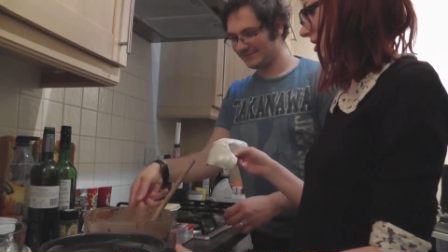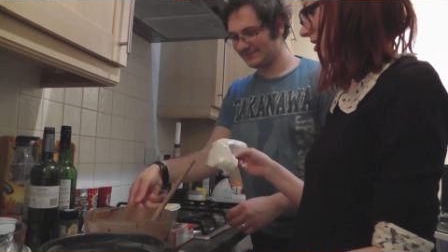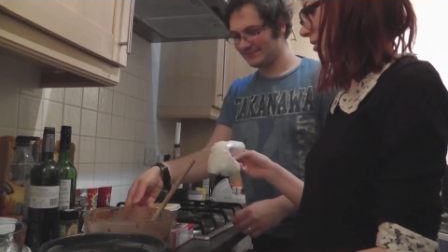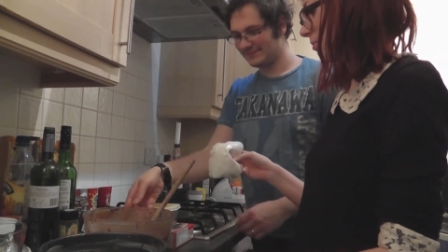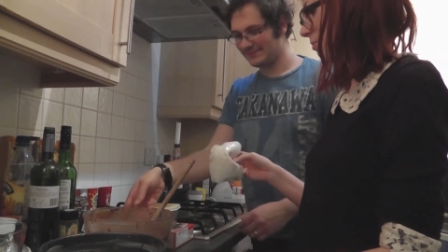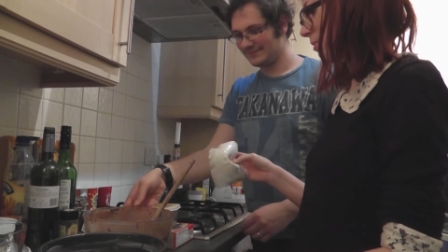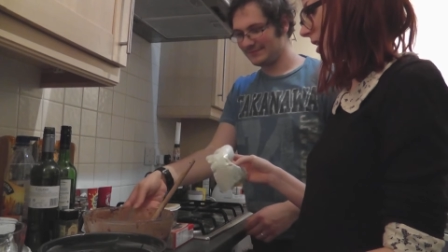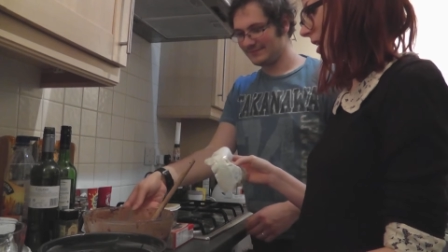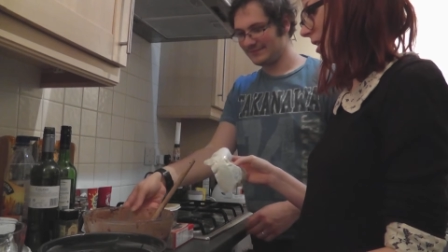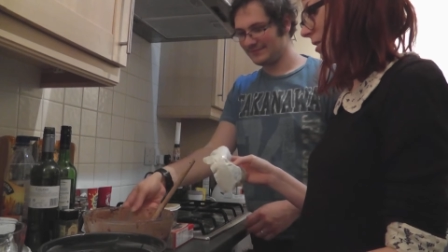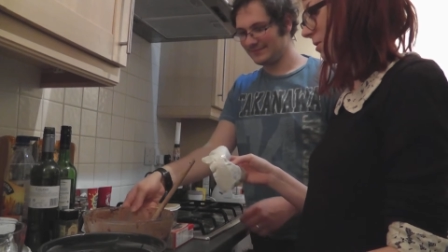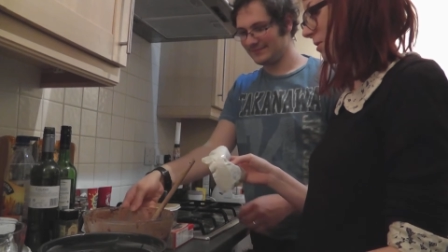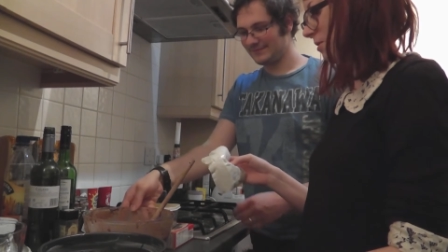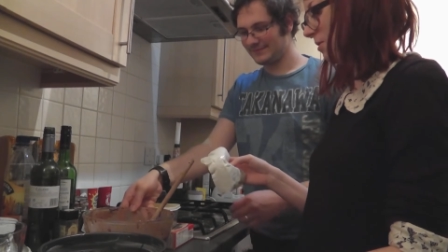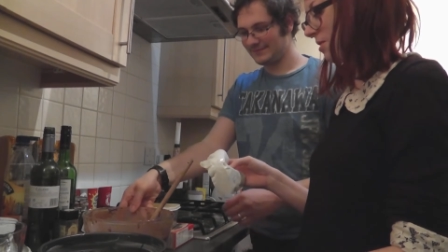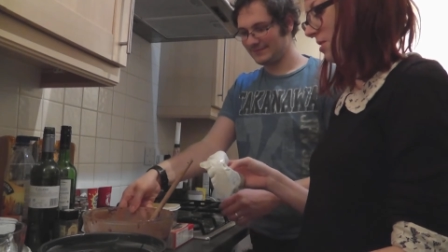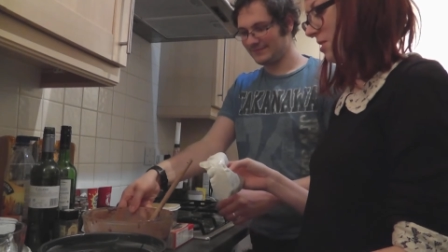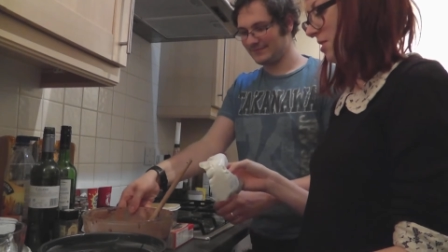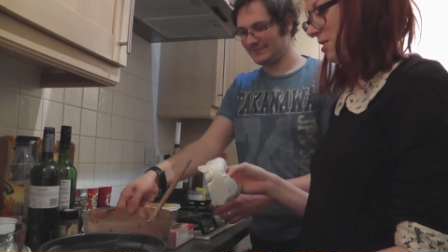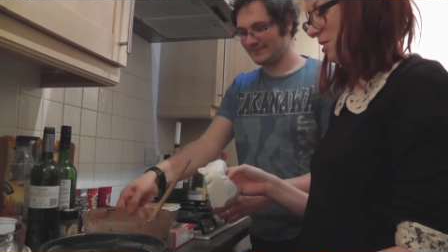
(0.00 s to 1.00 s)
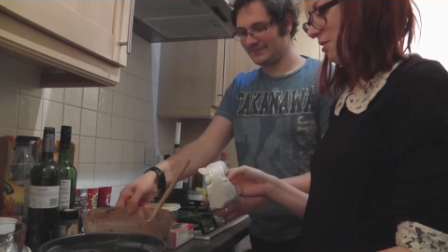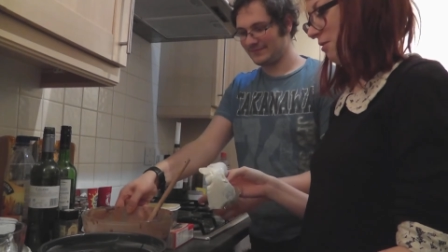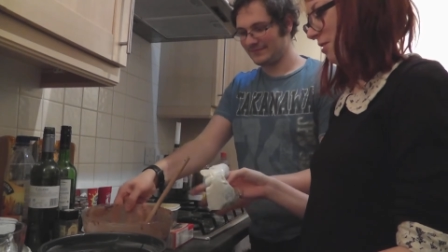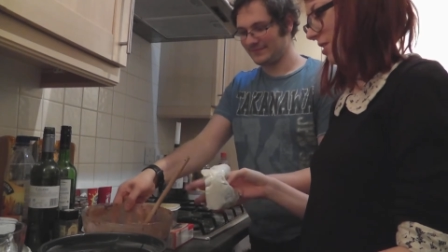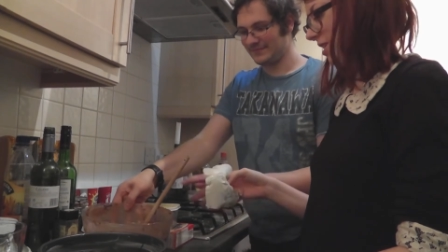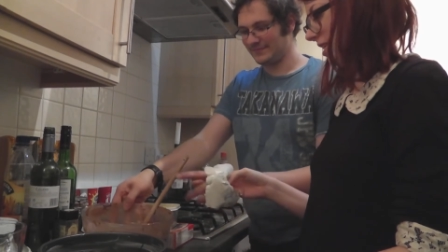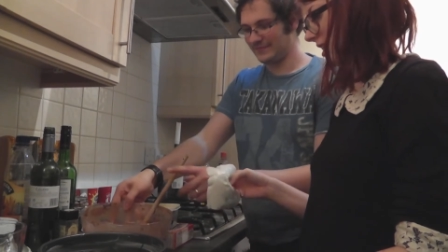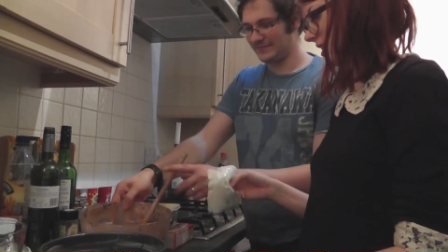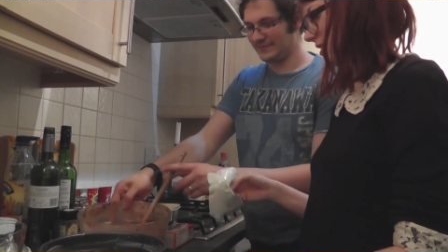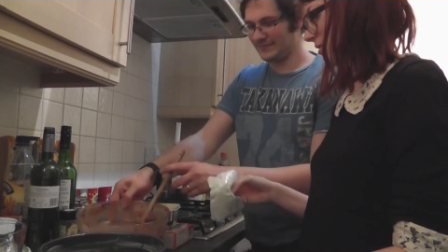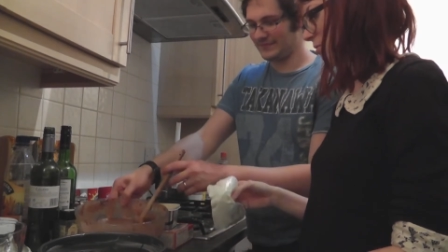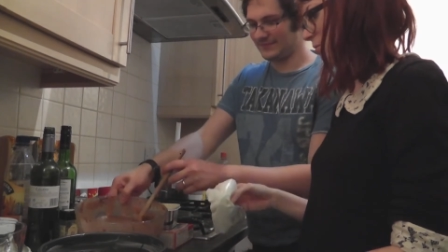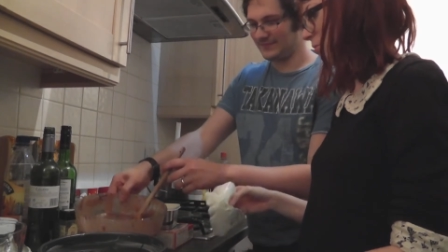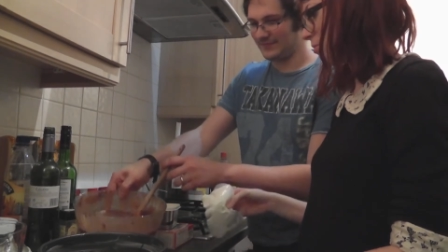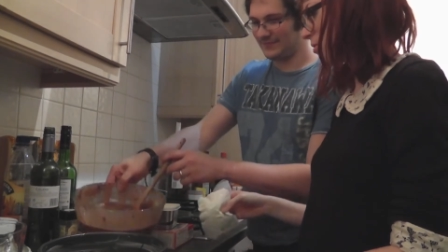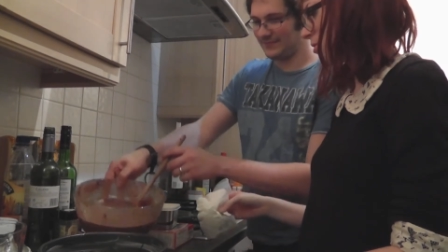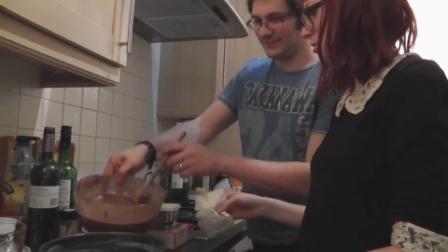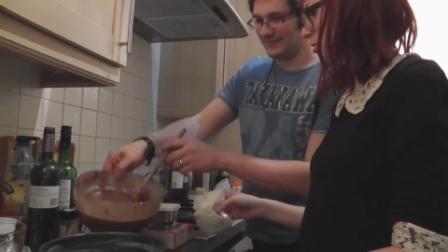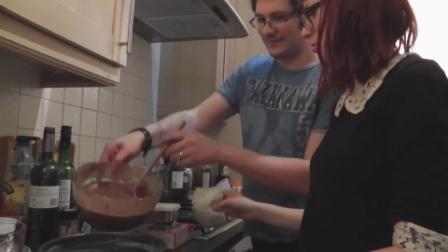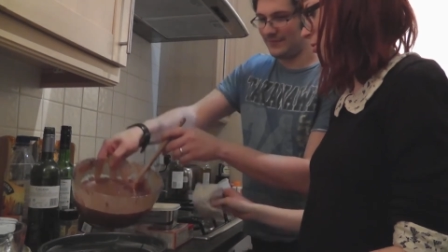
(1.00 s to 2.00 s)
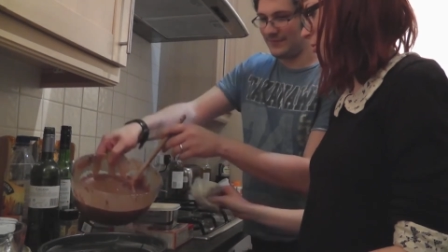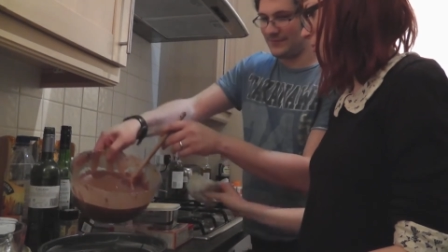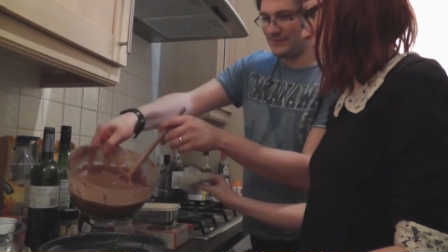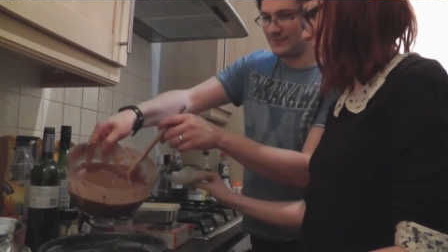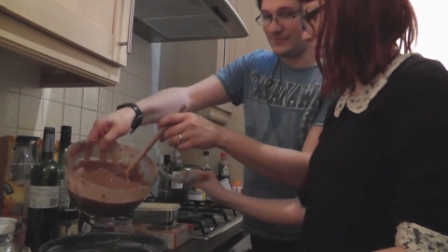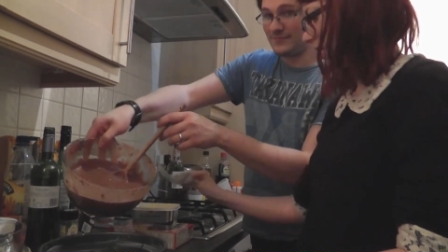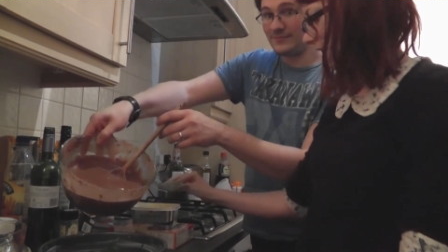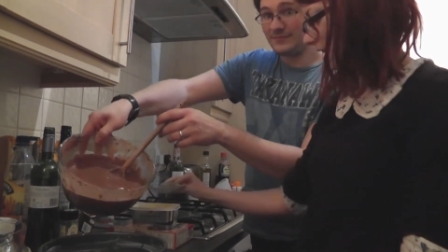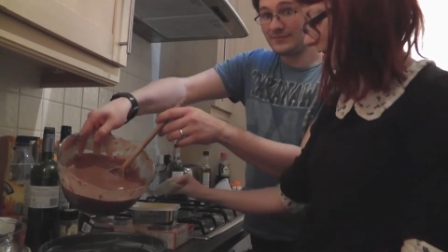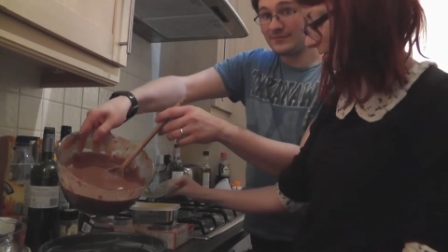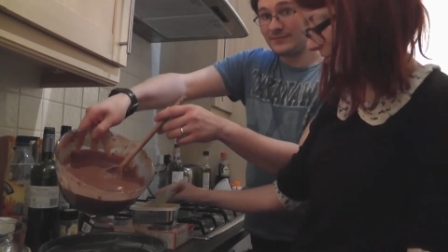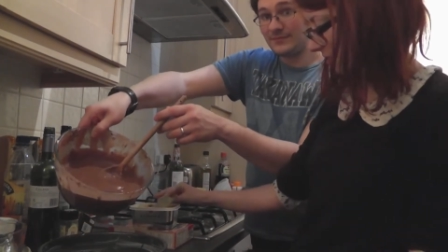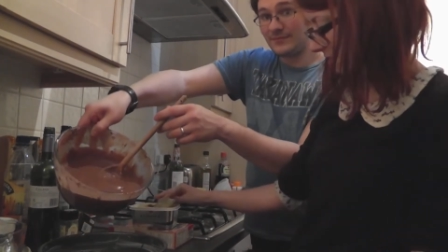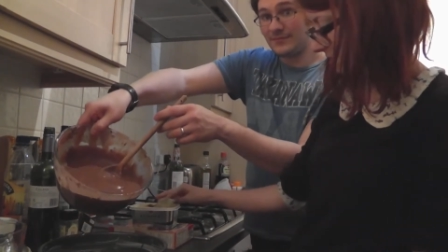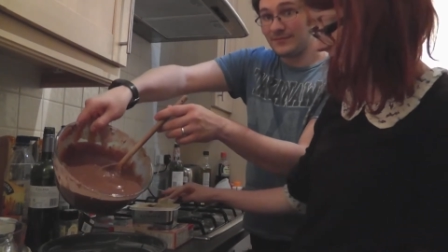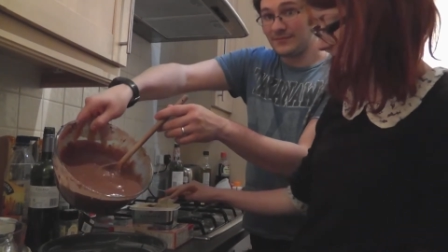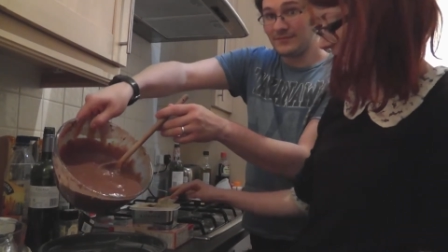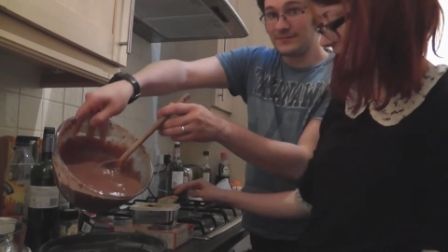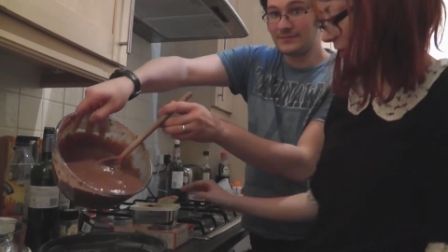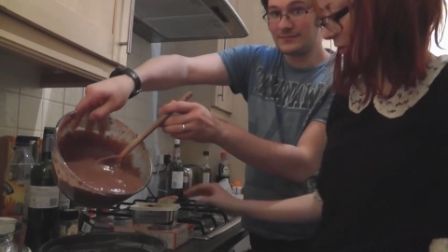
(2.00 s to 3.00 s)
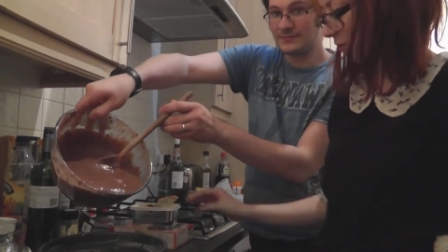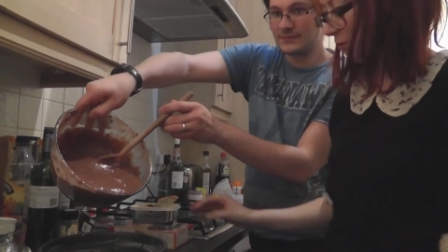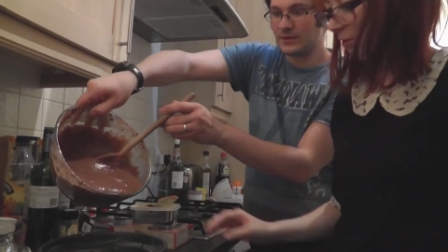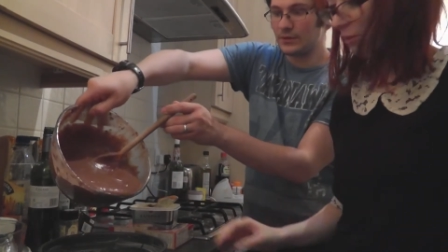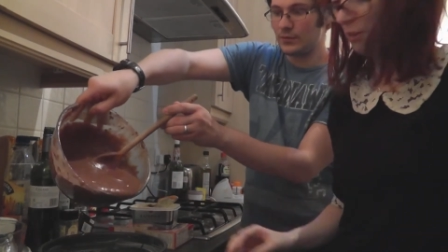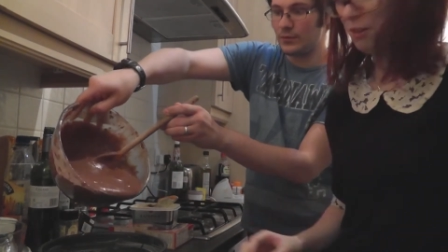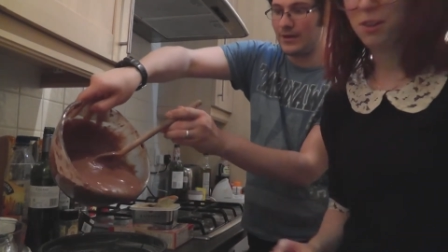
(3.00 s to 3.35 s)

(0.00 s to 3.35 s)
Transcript: the brown stuff in it. Woo, brown stuff!